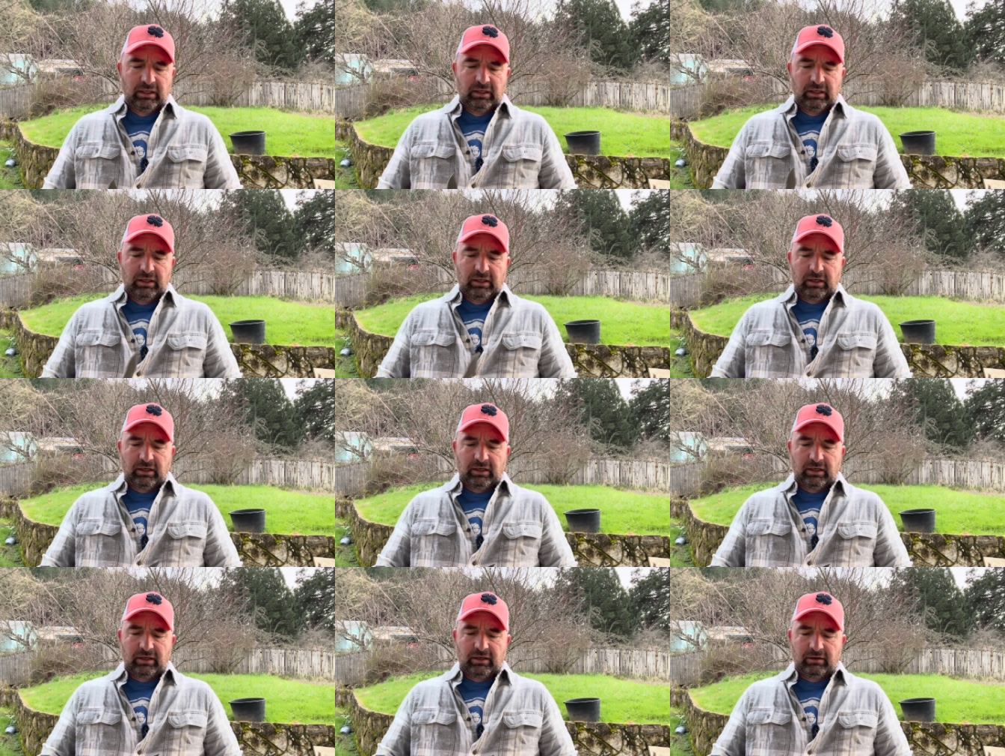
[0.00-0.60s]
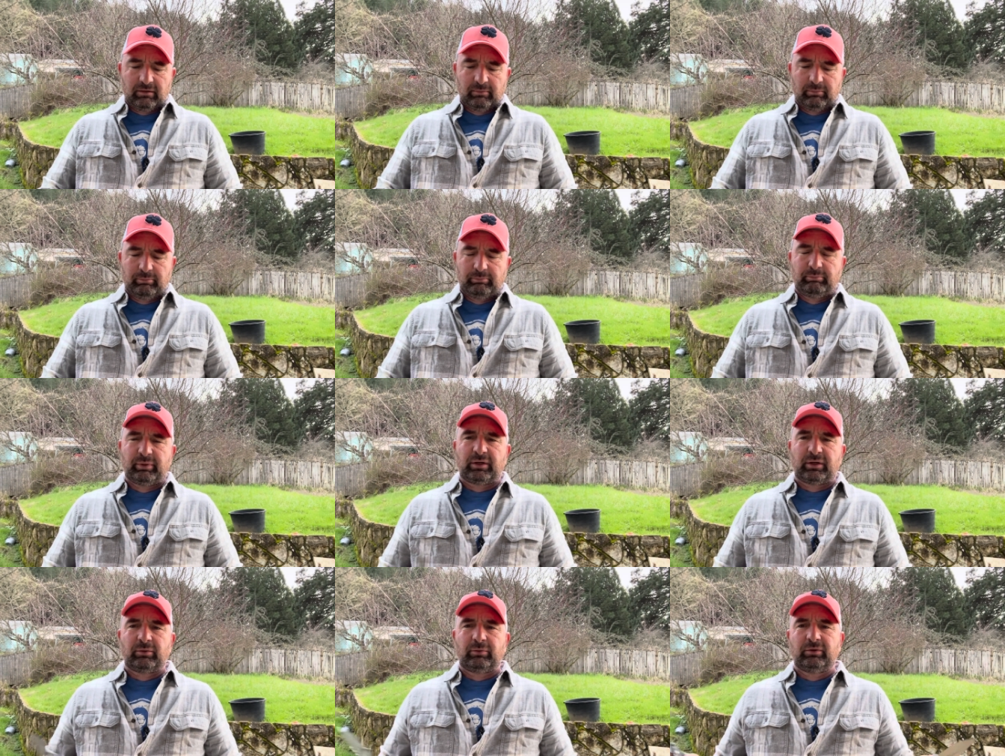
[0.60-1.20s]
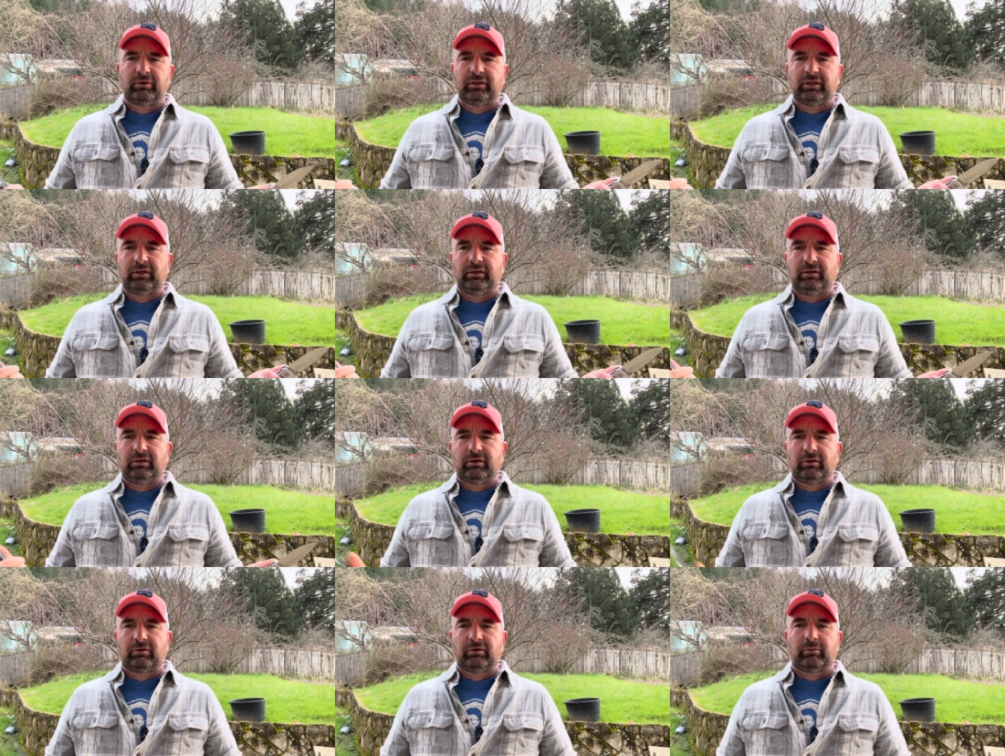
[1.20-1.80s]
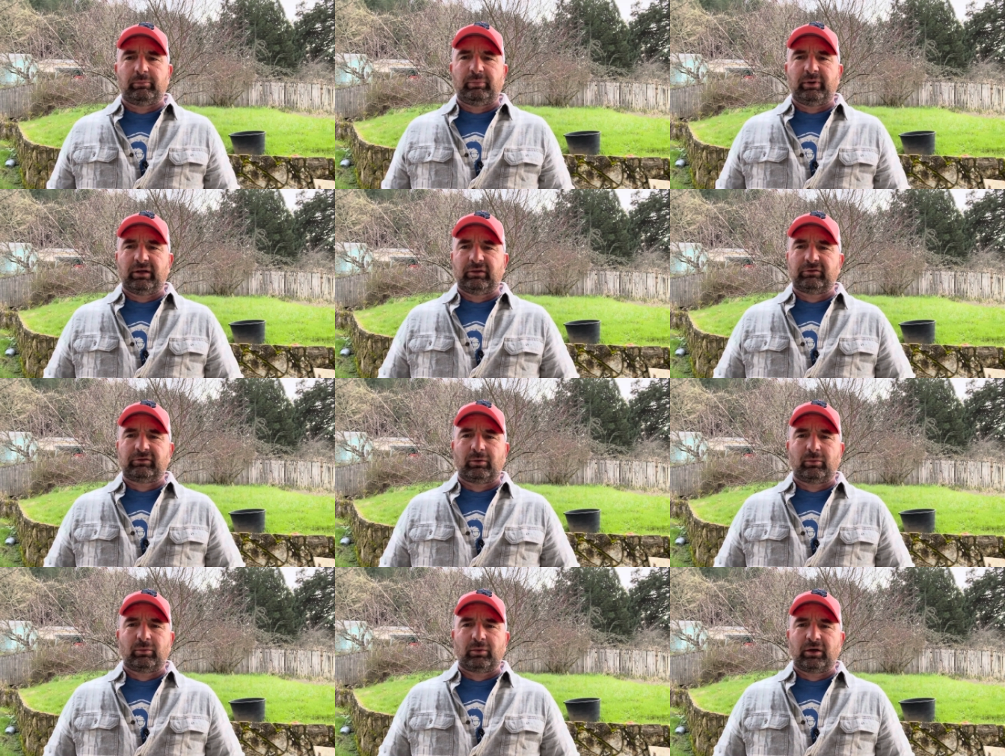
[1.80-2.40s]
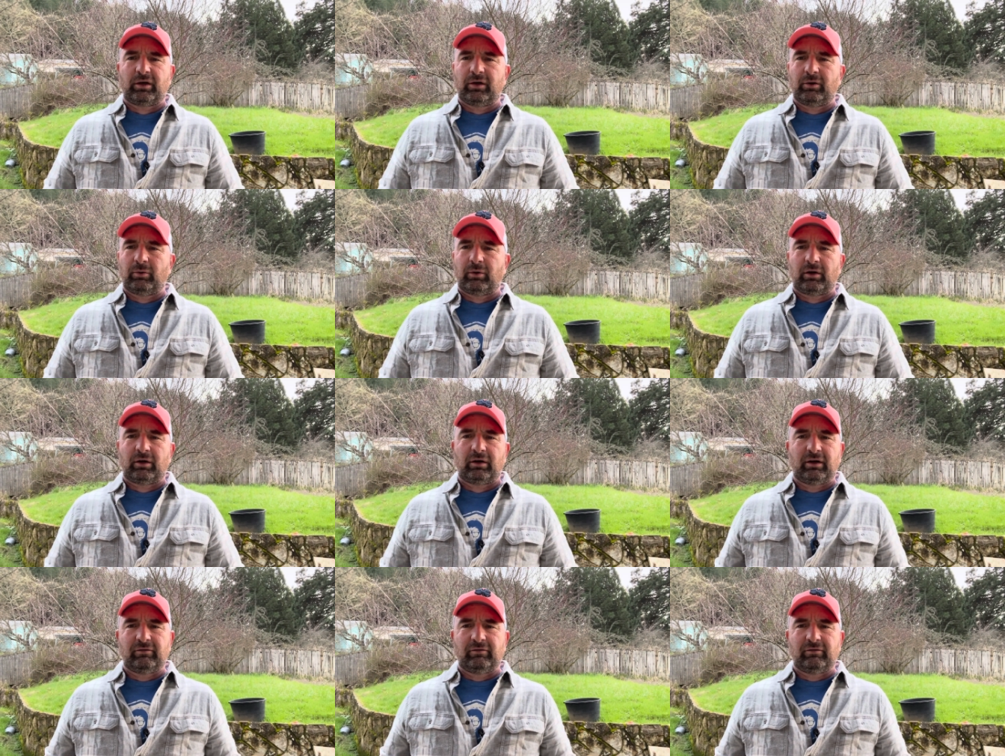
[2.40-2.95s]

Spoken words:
But it really, depends on where you are.